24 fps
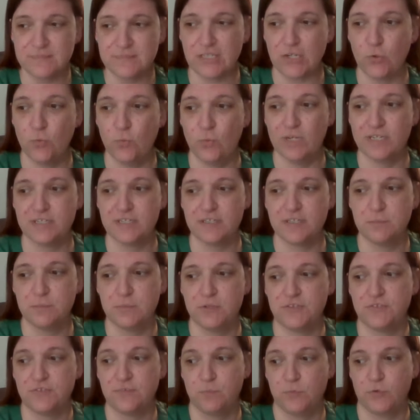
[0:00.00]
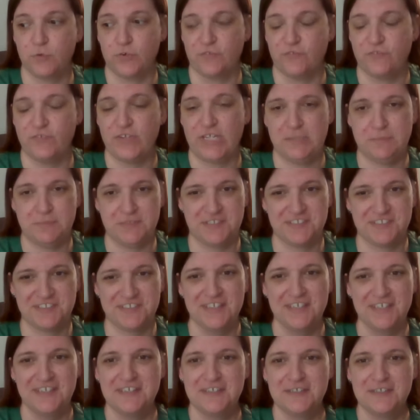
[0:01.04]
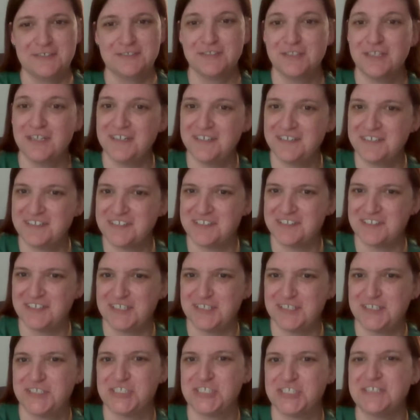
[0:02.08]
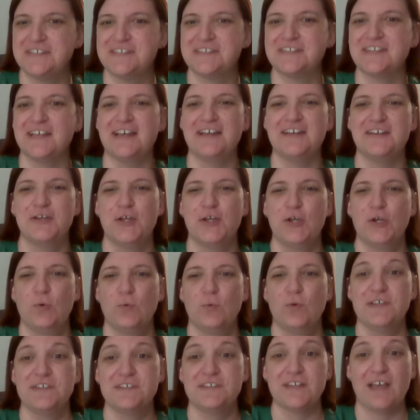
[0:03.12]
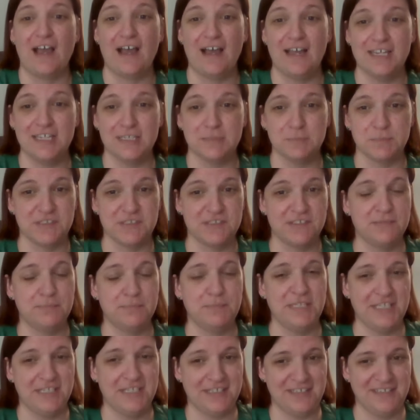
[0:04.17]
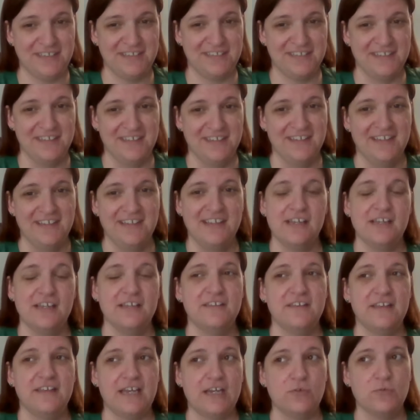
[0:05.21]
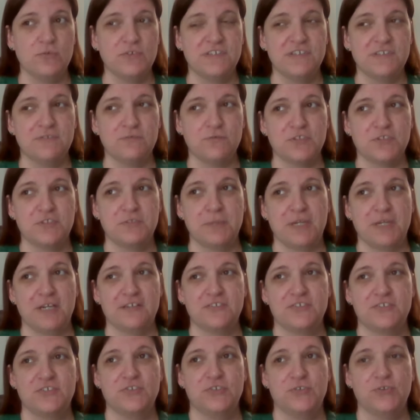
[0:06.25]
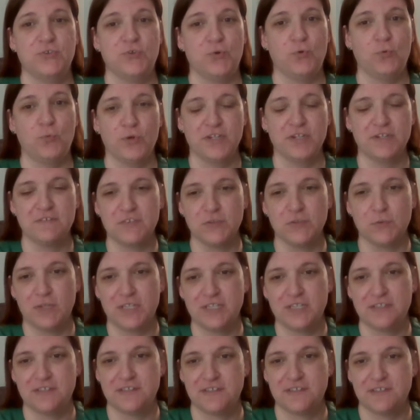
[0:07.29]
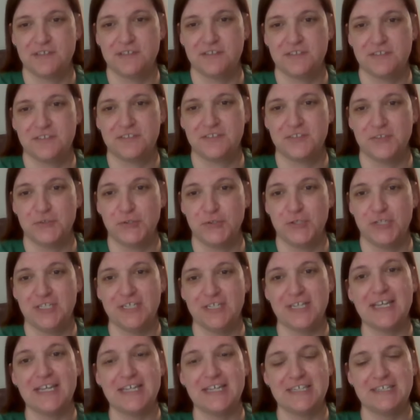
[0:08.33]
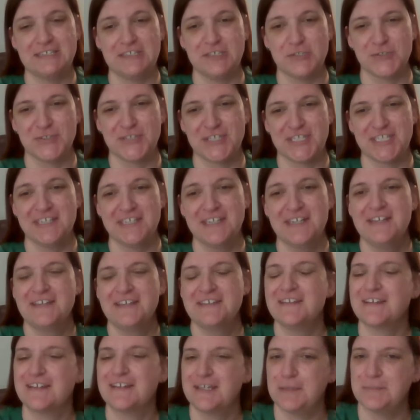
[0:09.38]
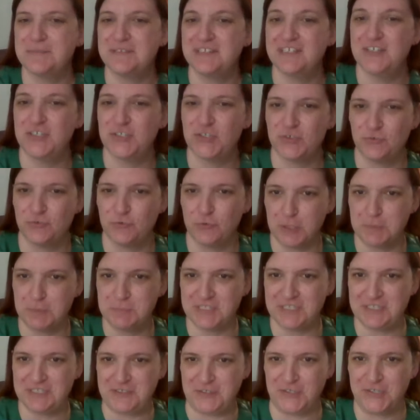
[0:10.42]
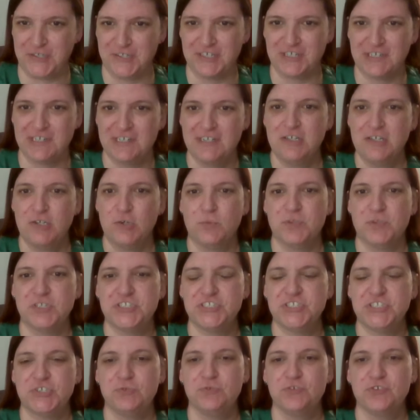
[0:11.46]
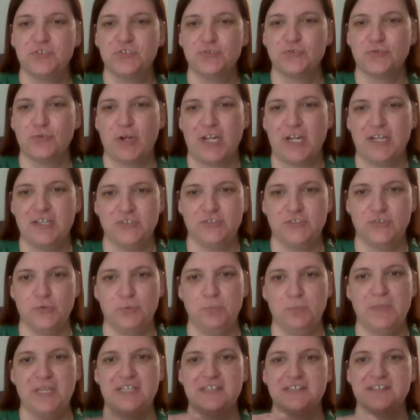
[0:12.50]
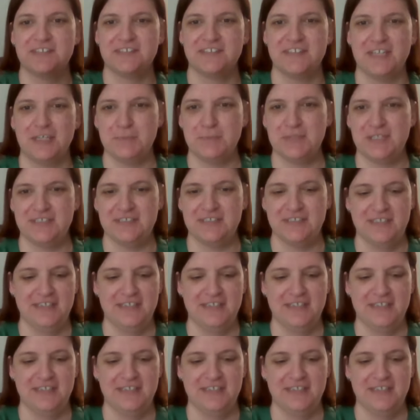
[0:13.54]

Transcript: One of the most more famous lines that she said was, "I am speaking." And that was in response to one of the witnesses during a hearing that kept interrupting her when she was trying to make a statement